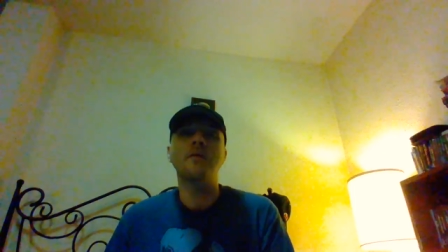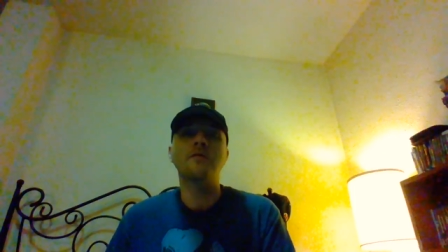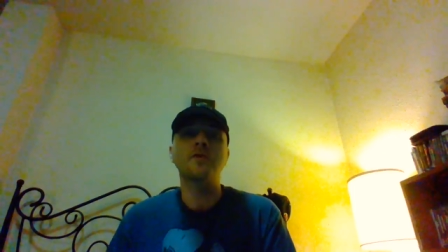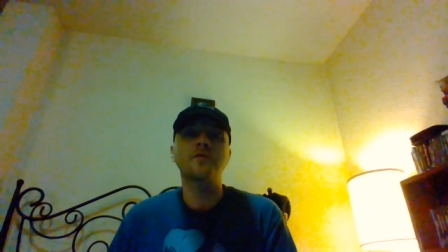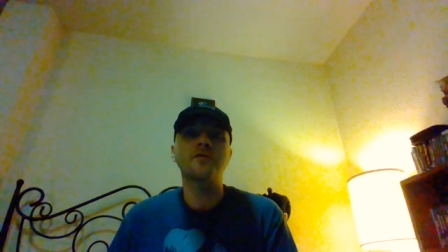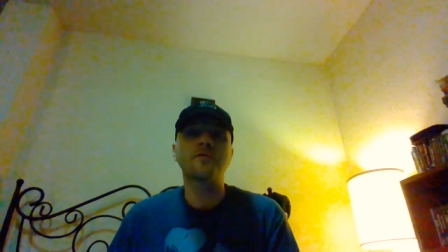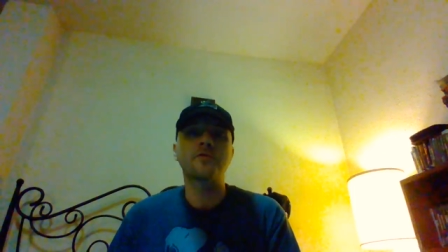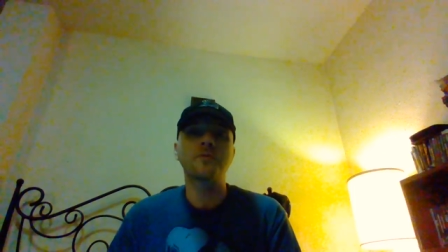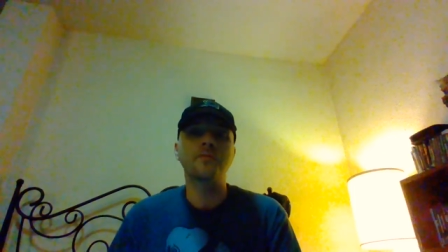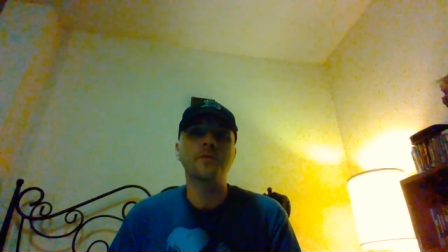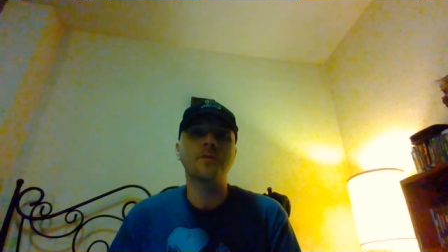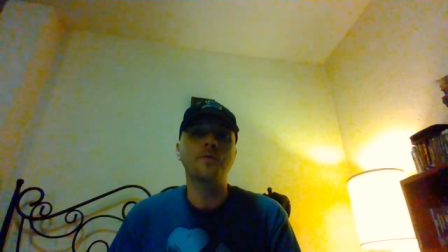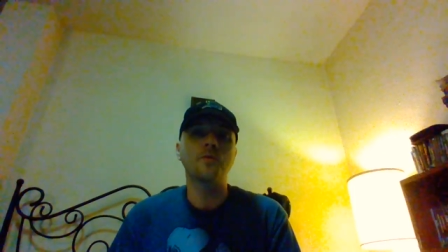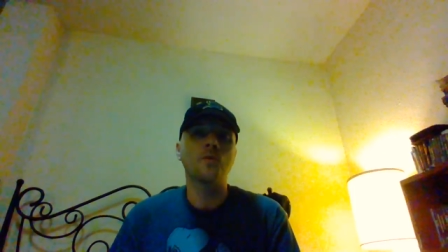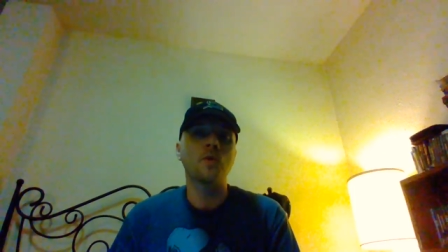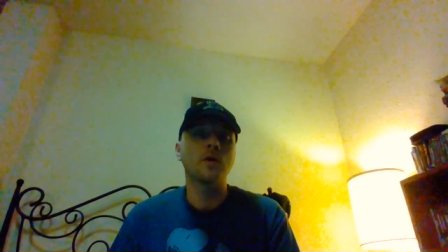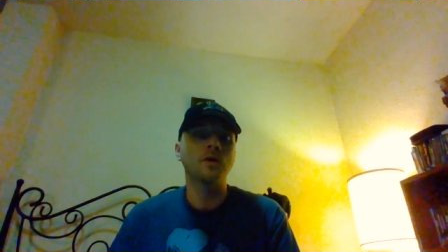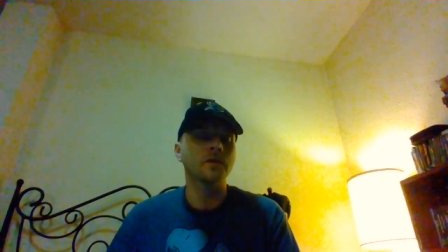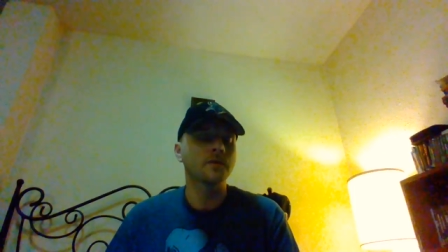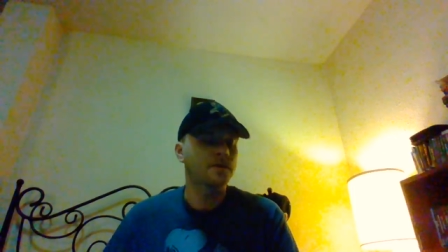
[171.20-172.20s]
have history with New
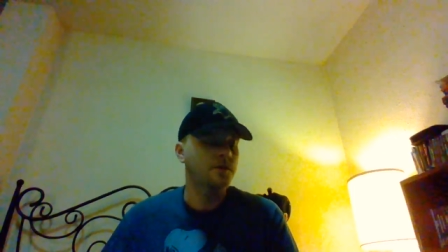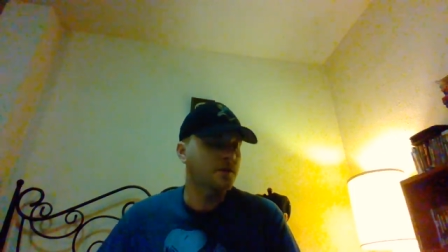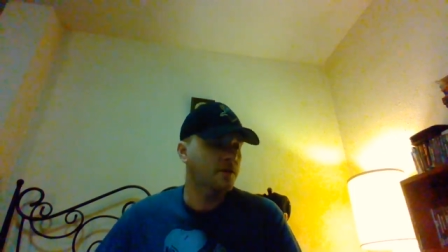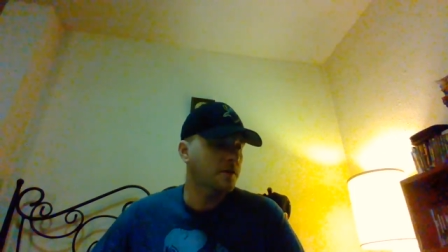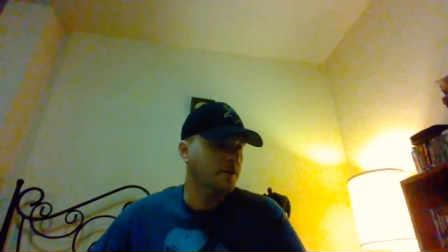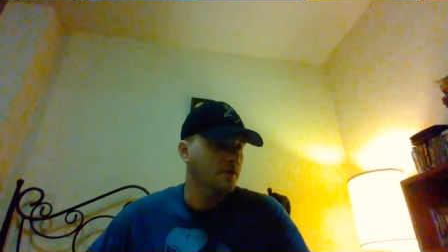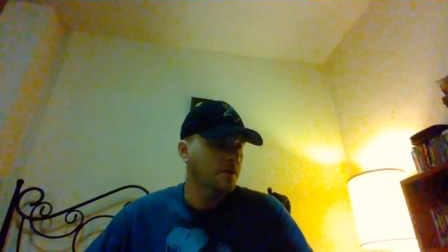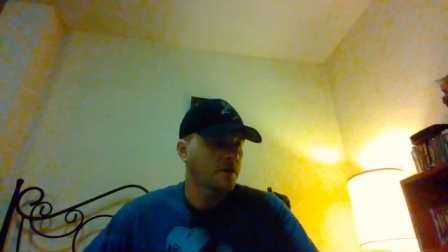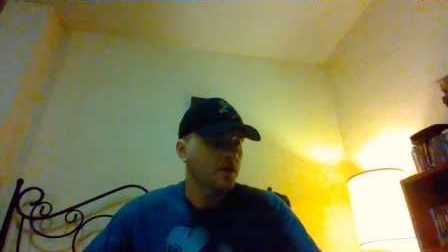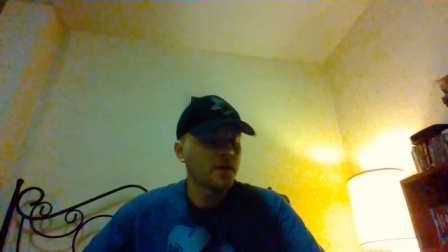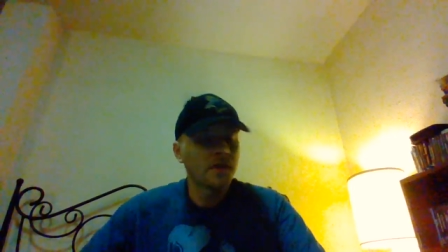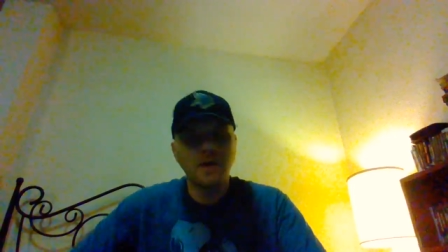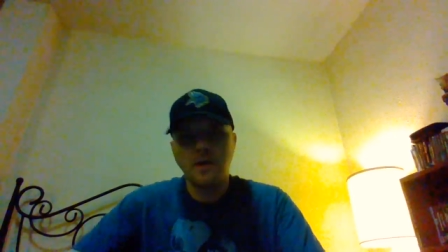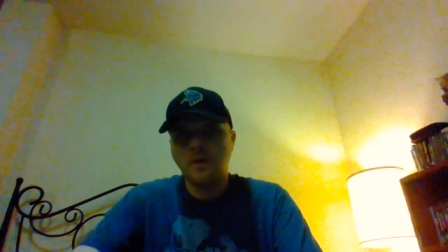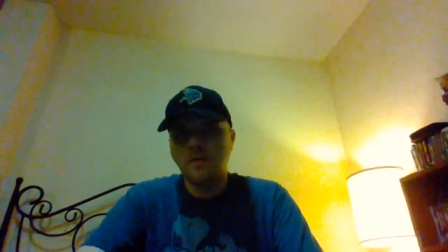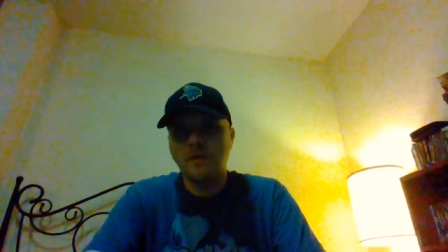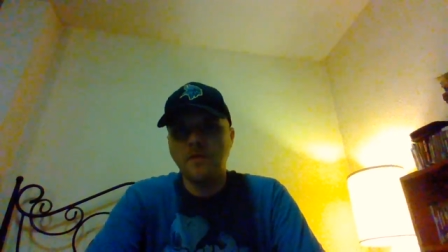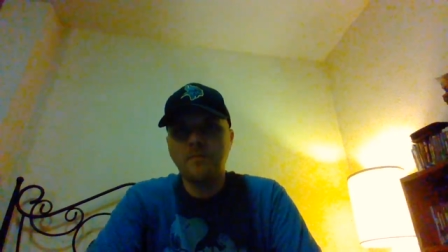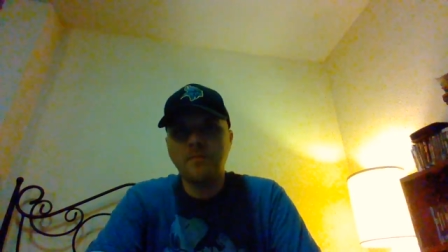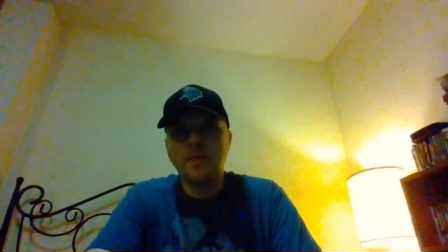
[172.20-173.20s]
Orleans.
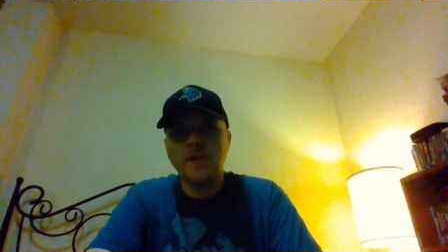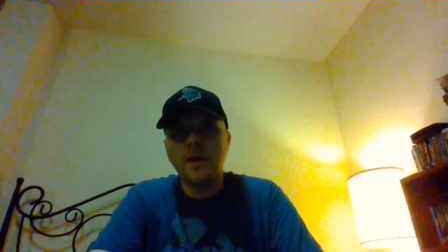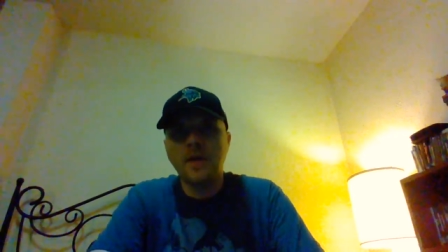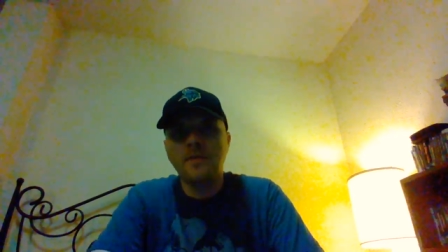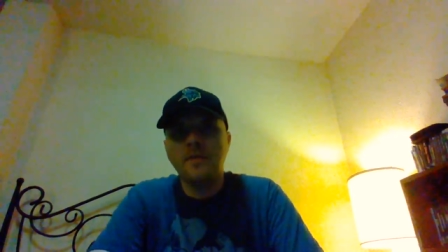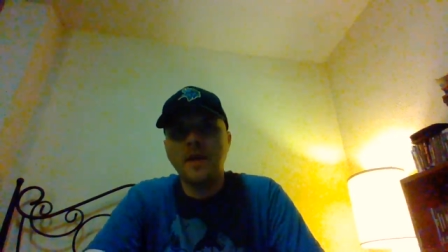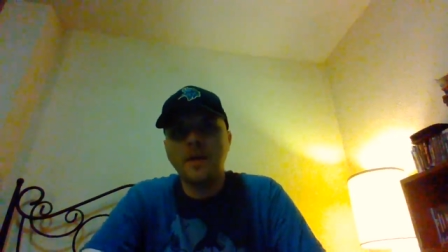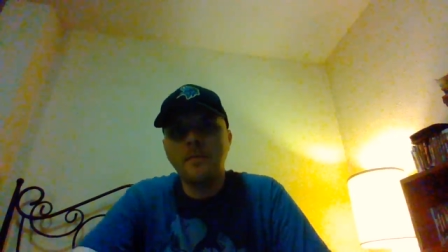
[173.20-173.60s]
We've played